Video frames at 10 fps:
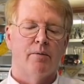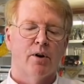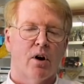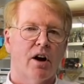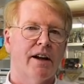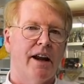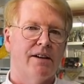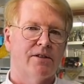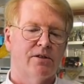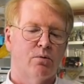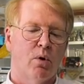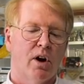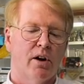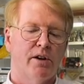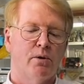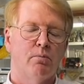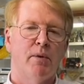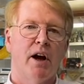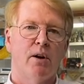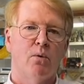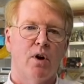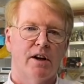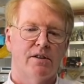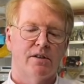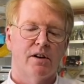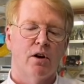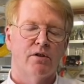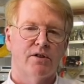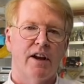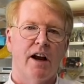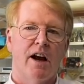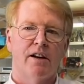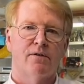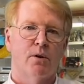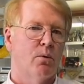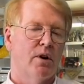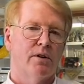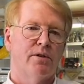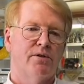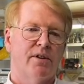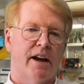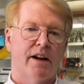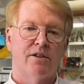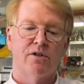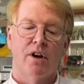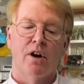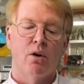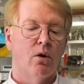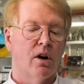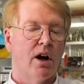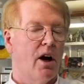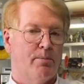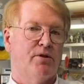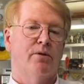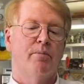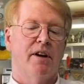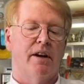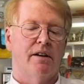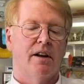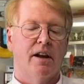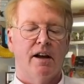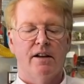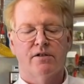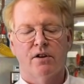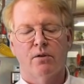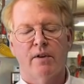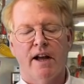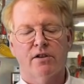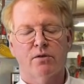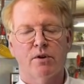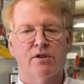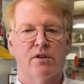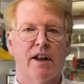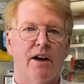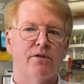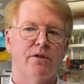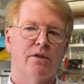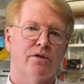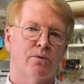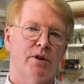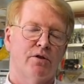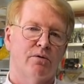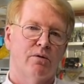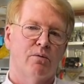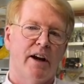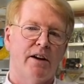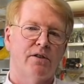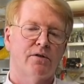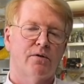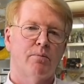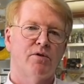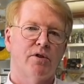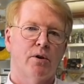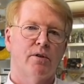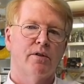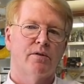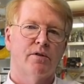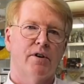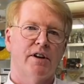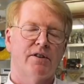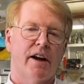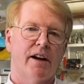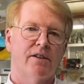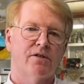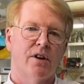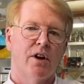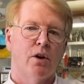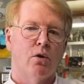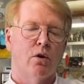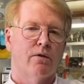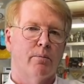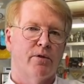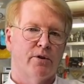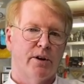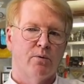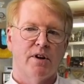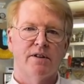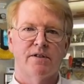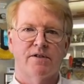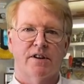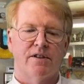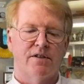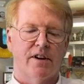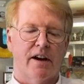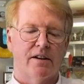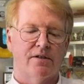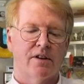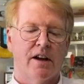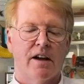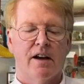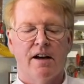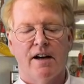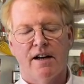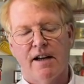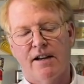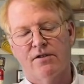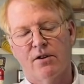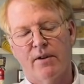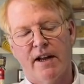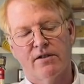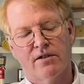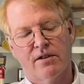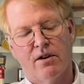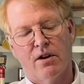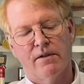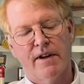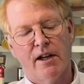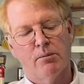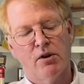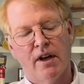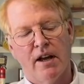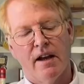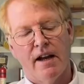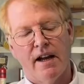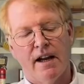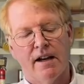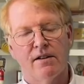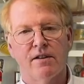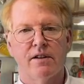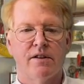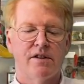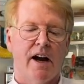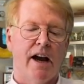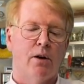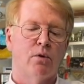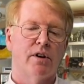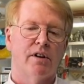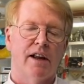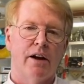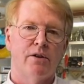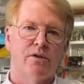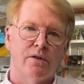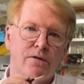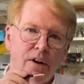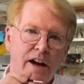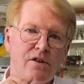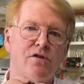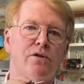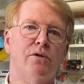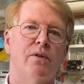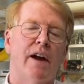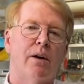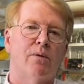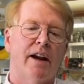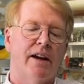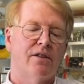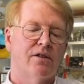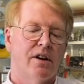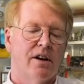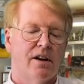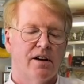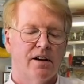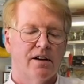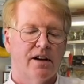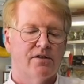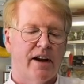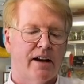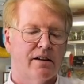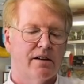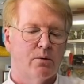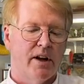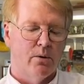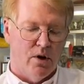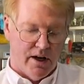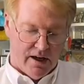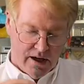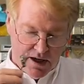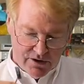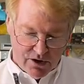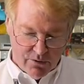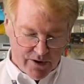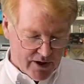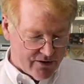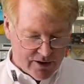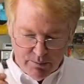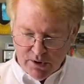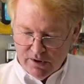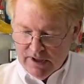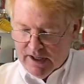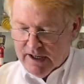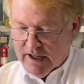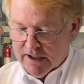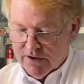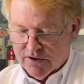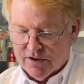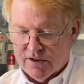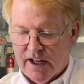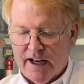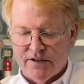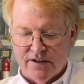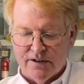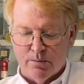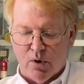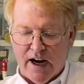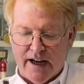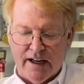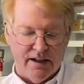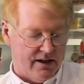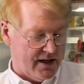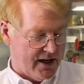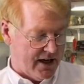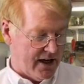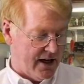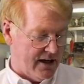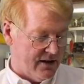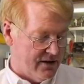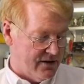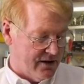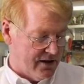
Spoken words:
There are cases where you might want it to go stay on for 1 or 2 seconds or up to a minute. And so that switch allows you to switch ranges from 0 to 30 seconds or from 31 to 60 seconds. And so that's all available. And the dial would allow you to fine tune that range exactly the way you want it. So very simple, just slides into the bracket and